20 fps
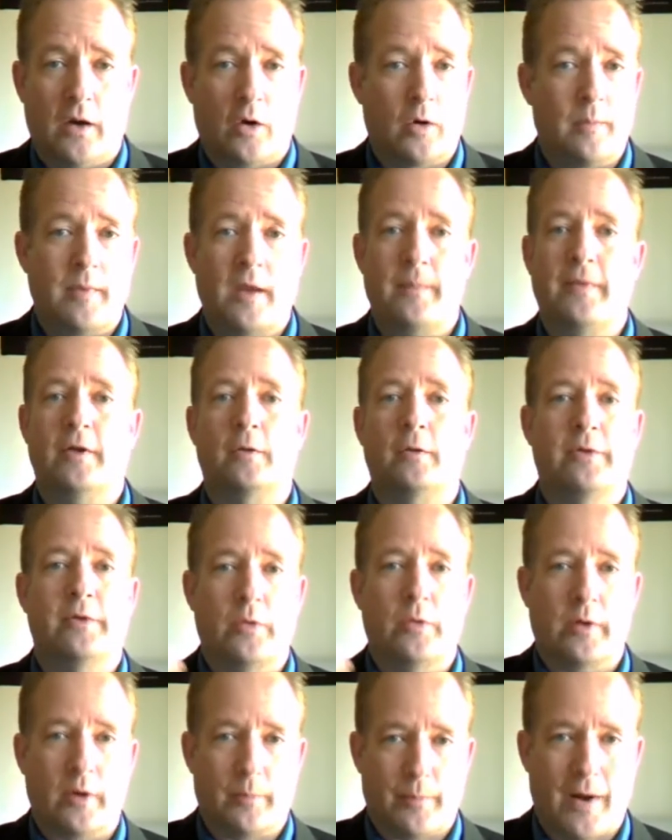Or maybe you'll be
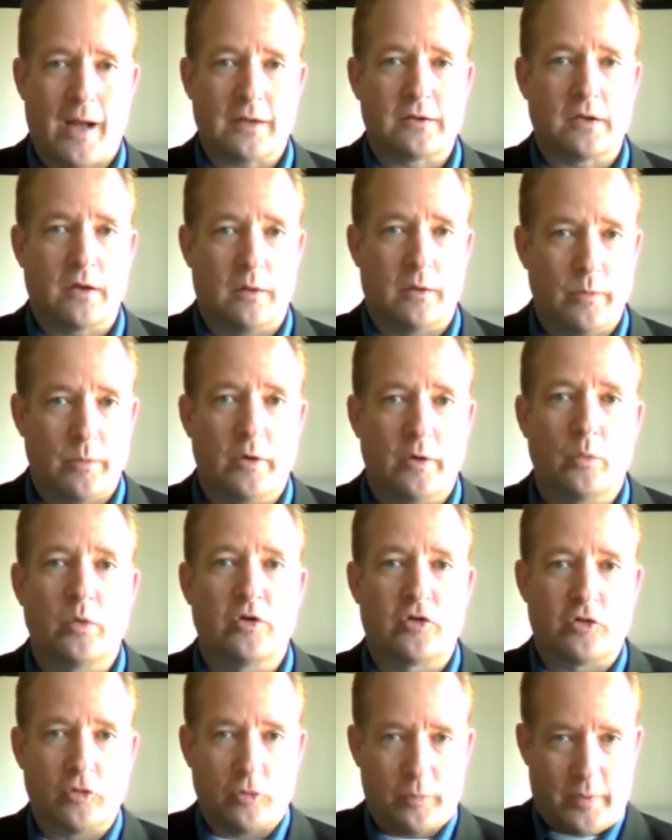doing a practicum in
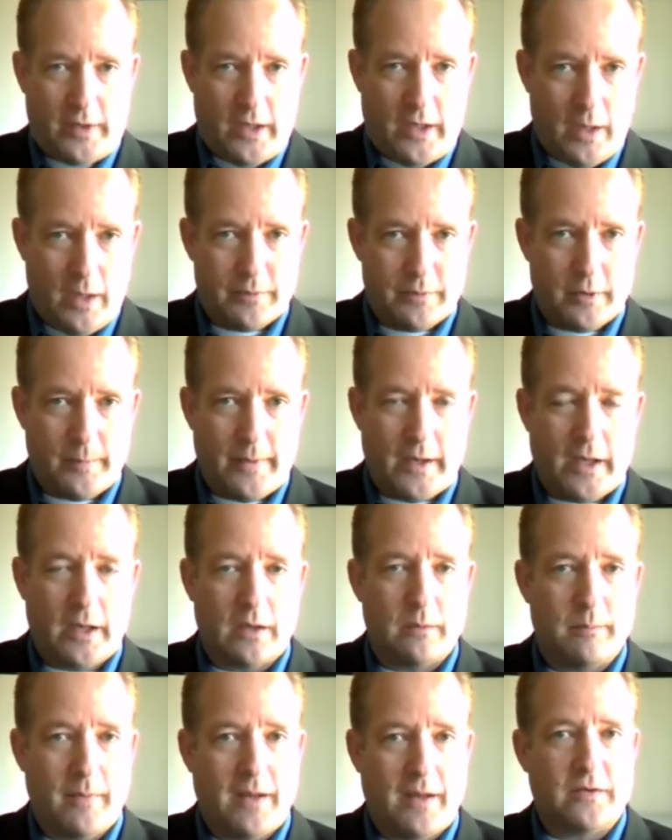which you'll be implementing
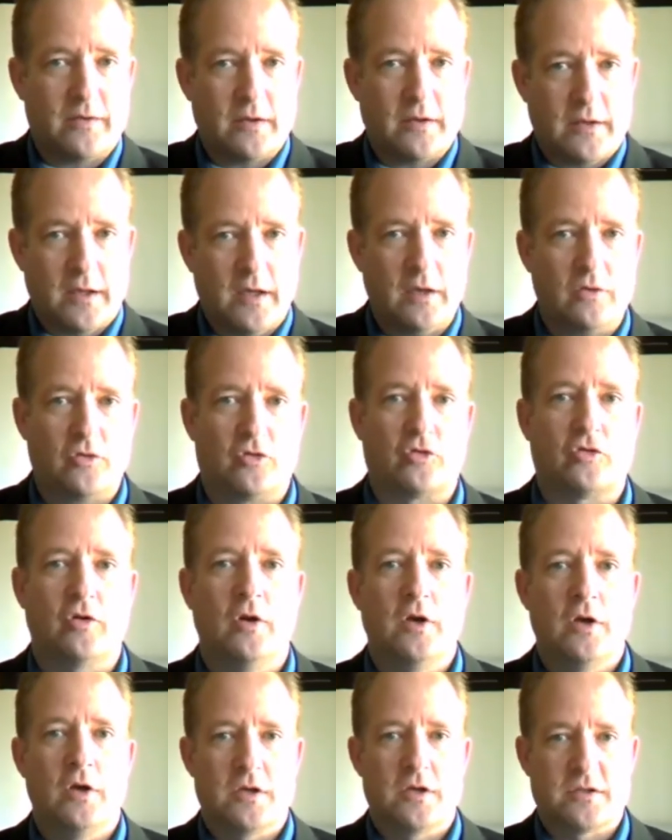and meant to teach
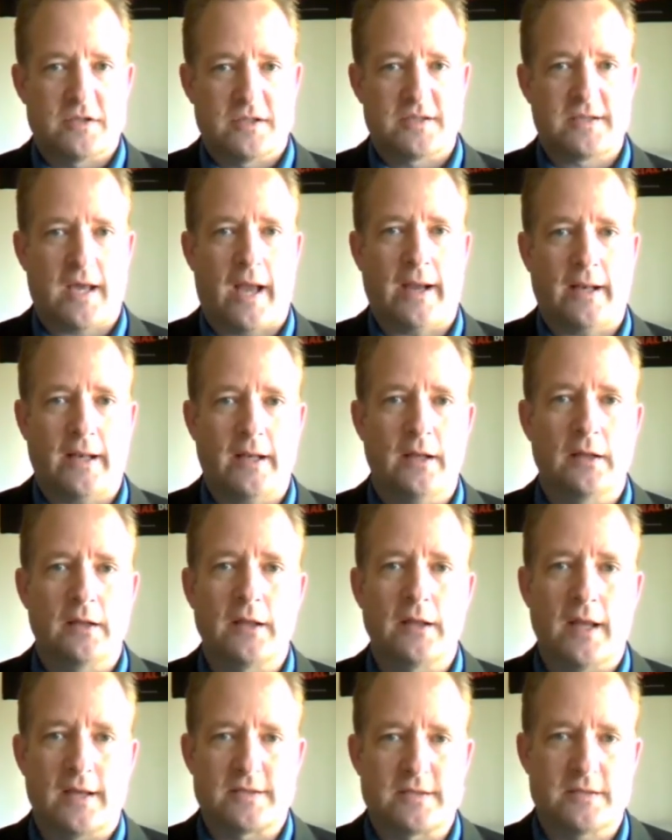society
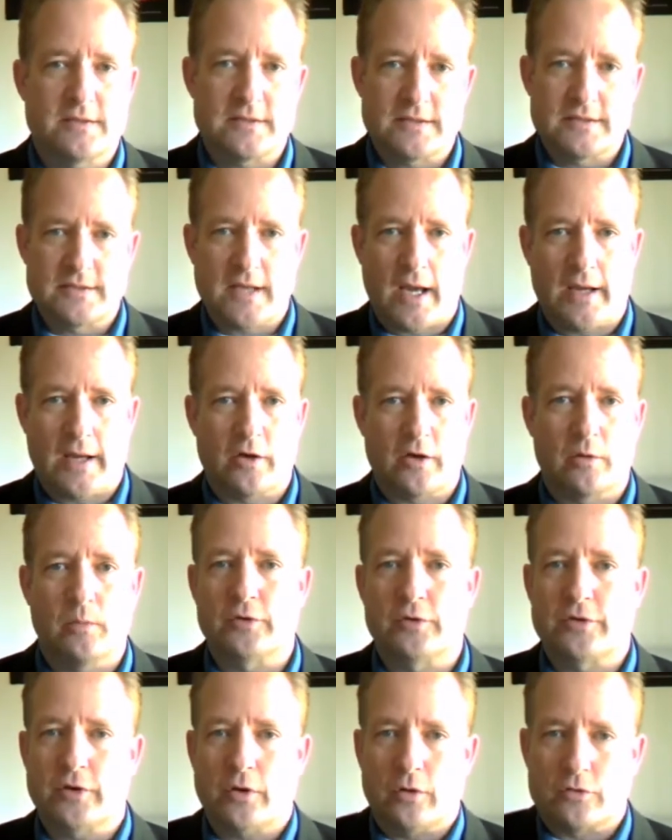lessons, society or
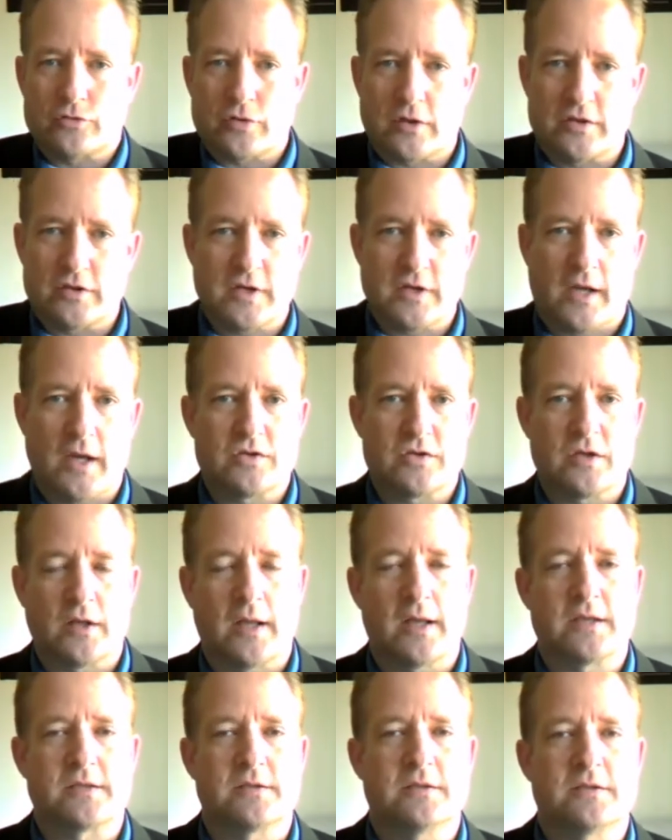multicultural education
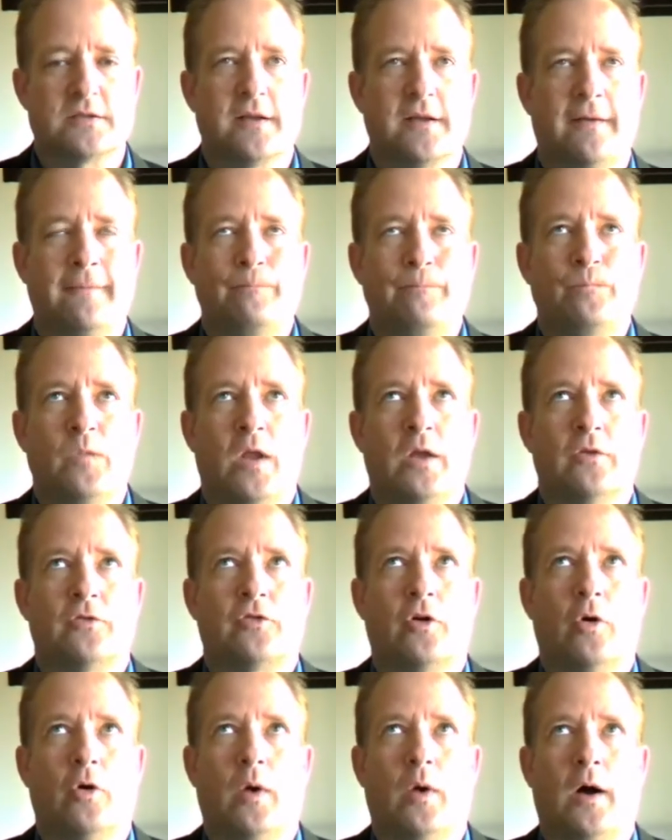lessons.
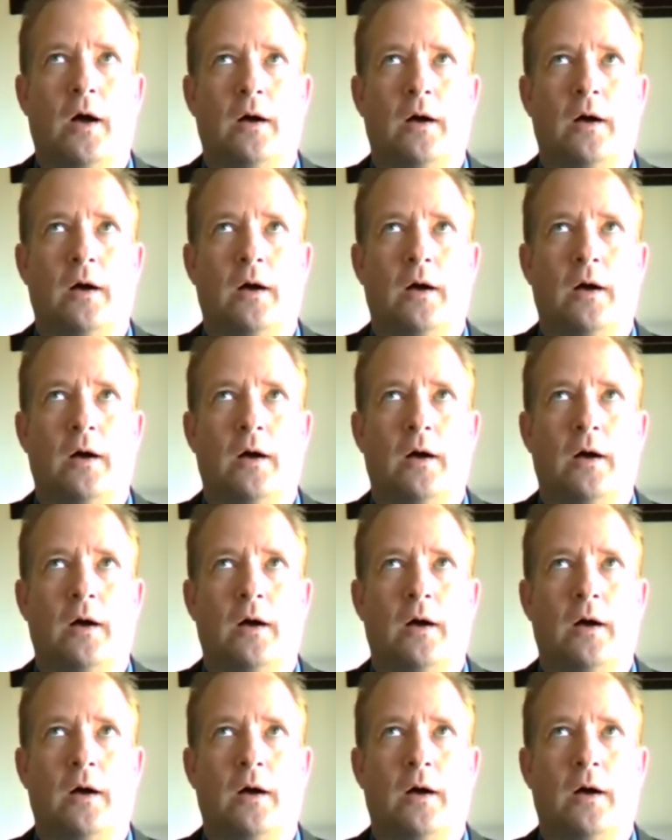So